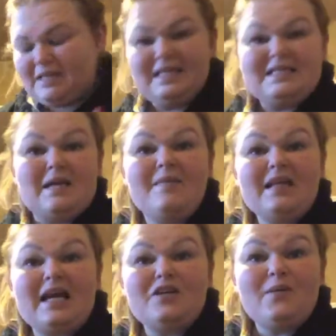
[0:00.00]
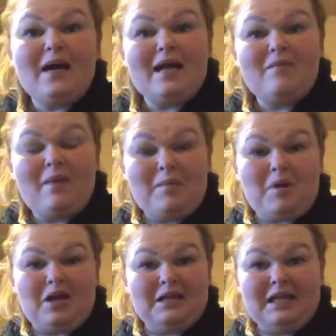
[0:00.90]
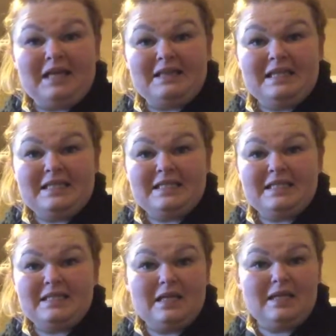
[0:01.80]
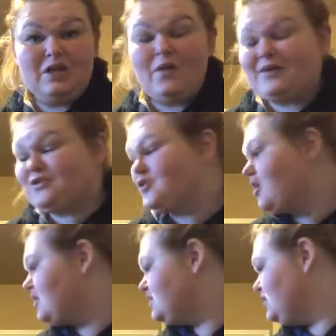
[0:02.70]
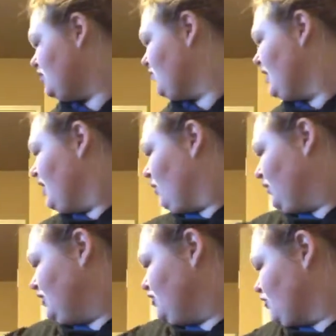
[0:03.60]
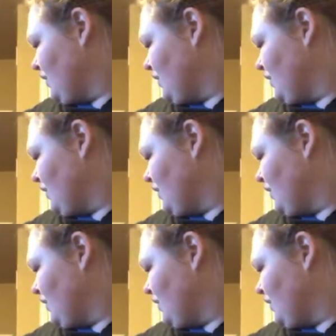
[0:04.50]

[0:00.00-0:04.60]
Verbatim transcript: it's something I do out of my pocket. Like this is a, uh, no extra cost to you. When you